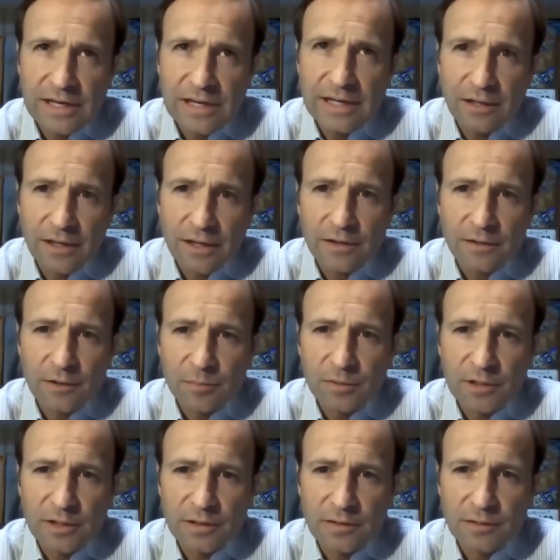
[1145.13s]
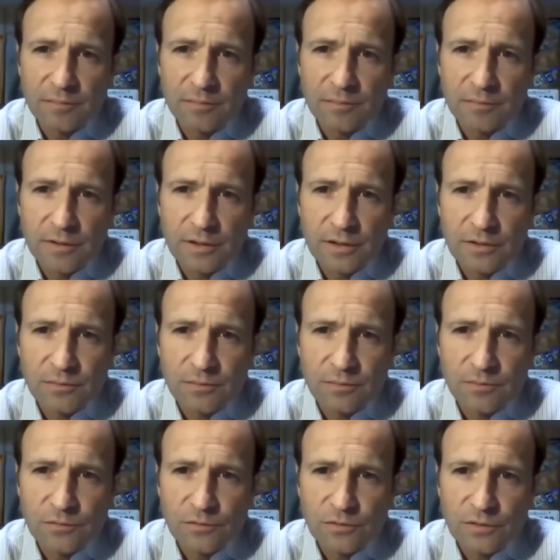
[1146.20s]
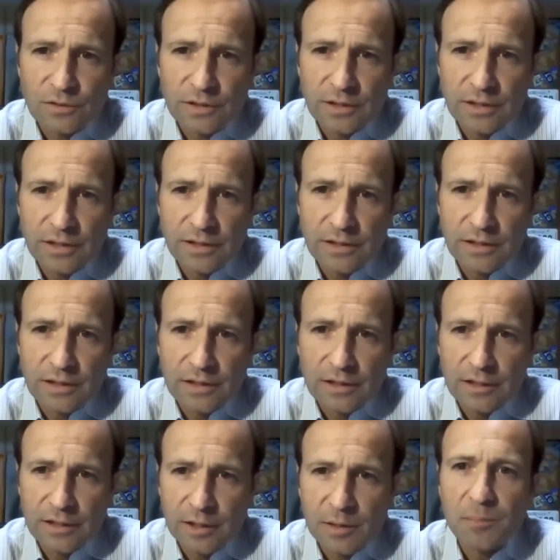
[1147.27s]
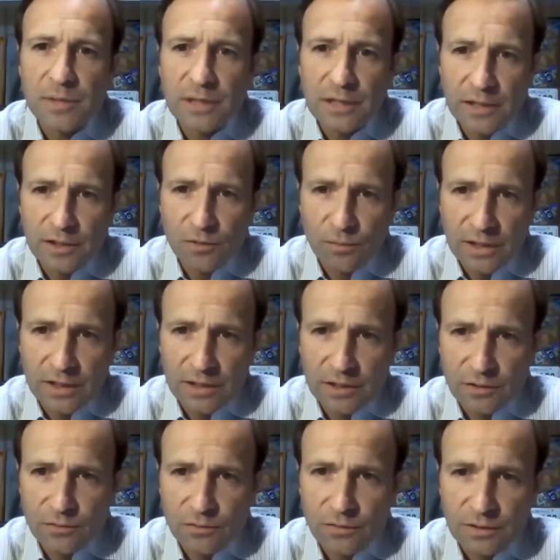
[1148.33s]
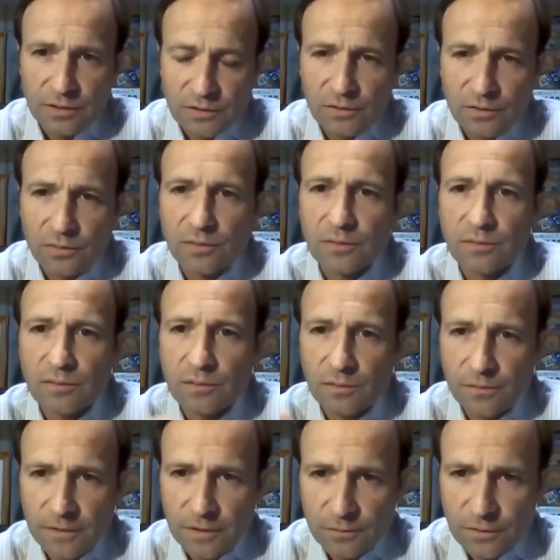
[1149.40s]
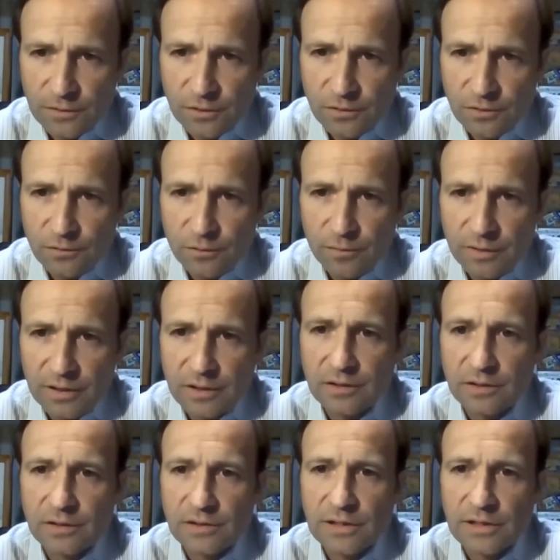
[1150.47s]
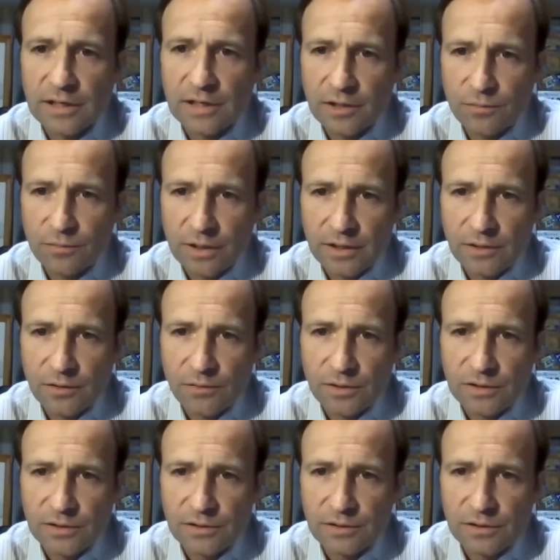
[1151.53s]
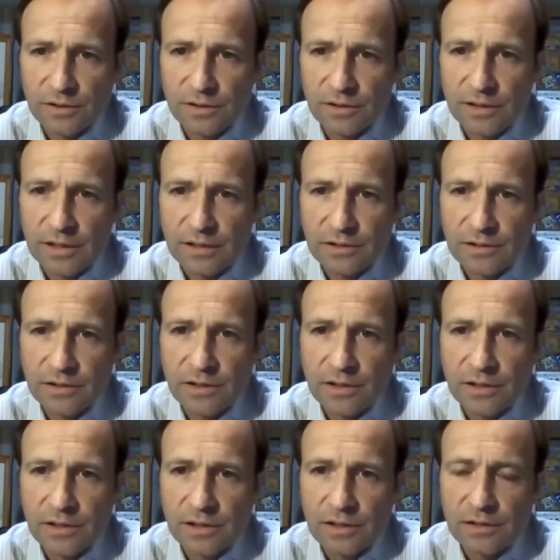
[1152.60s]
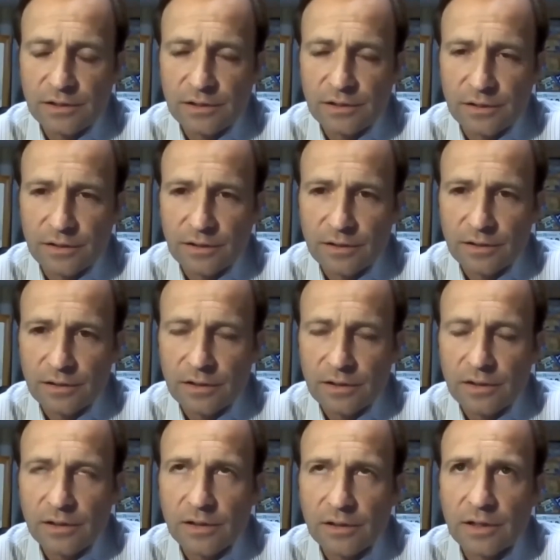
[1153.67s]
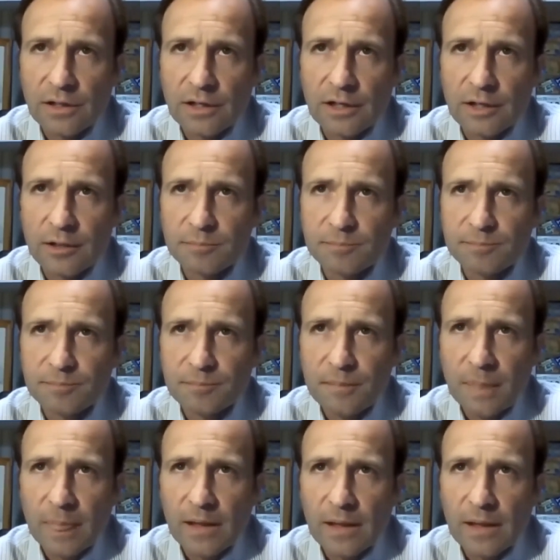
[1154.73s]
there's not likely to be an immediate rate increase. So Federal Reserve will meet and decide on rate increases in the next year. Or